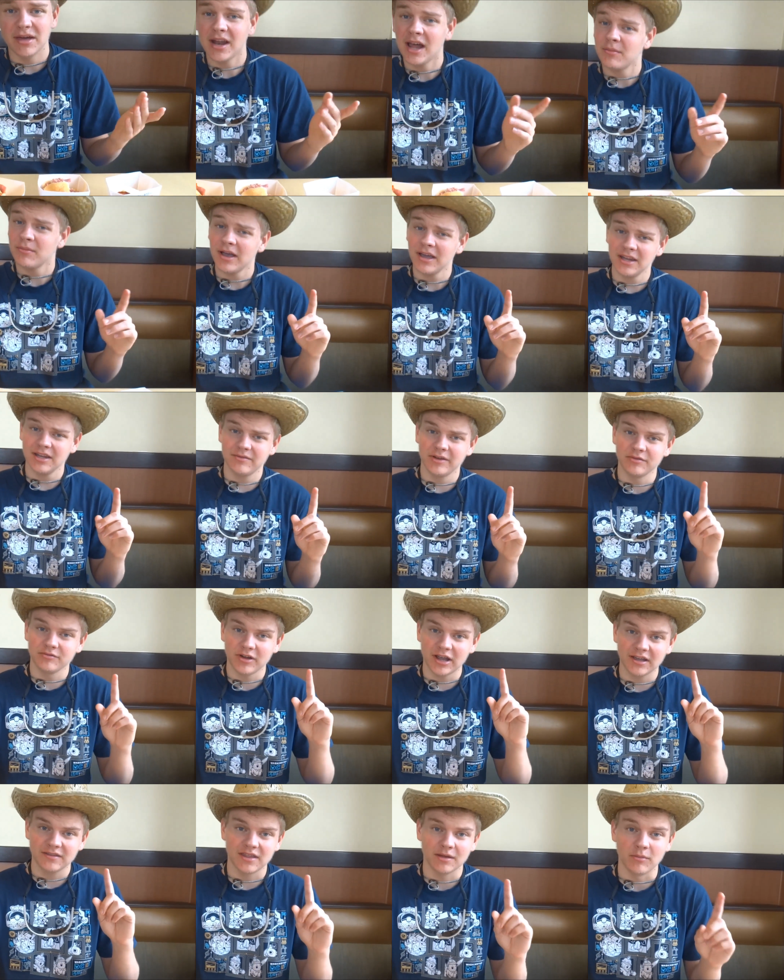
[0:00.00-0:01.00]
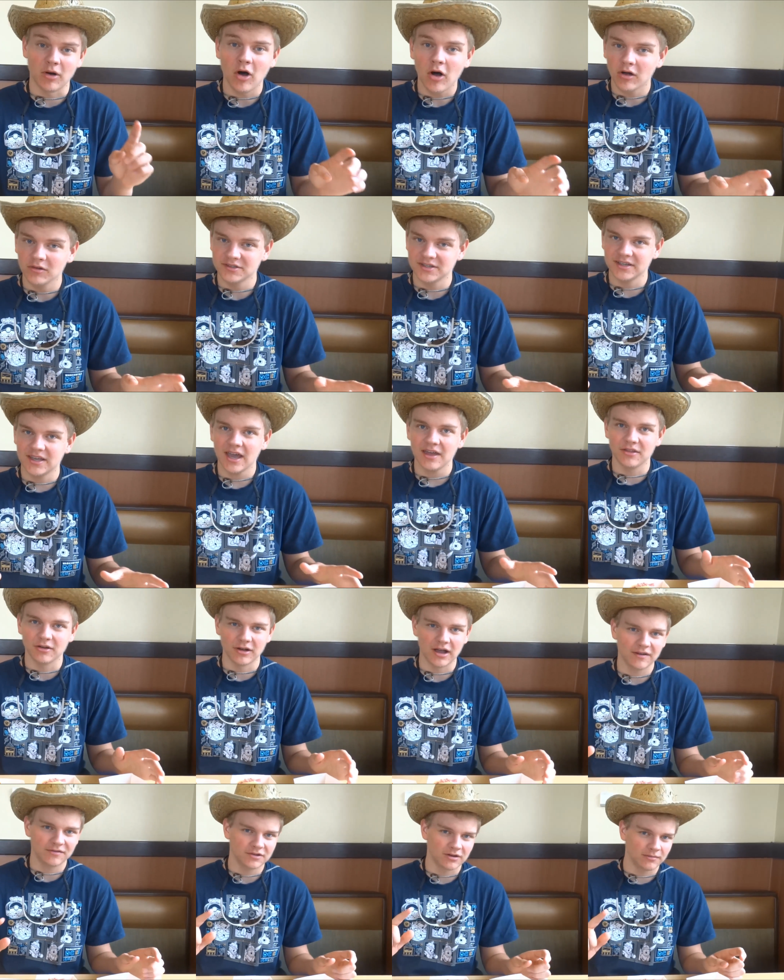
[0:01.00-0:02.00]
and I might even rank them all
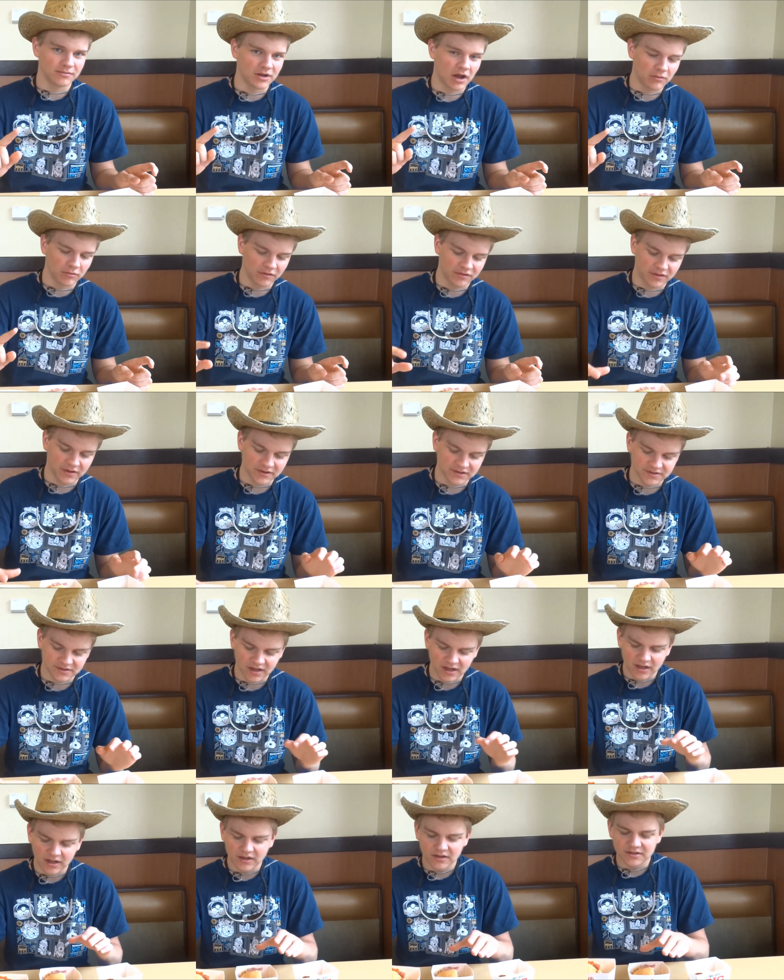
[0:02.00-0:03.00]
together after I'm done with this.